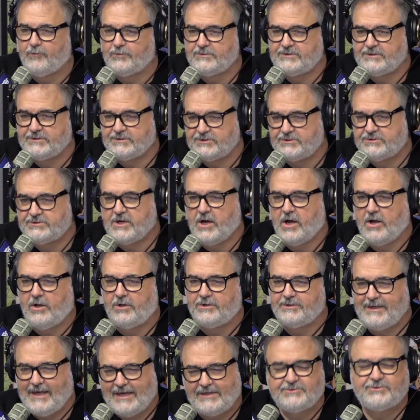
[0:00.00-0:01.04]
was
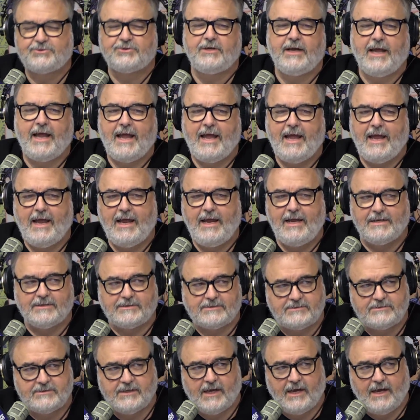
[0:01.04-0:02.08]
installed yesterday. It's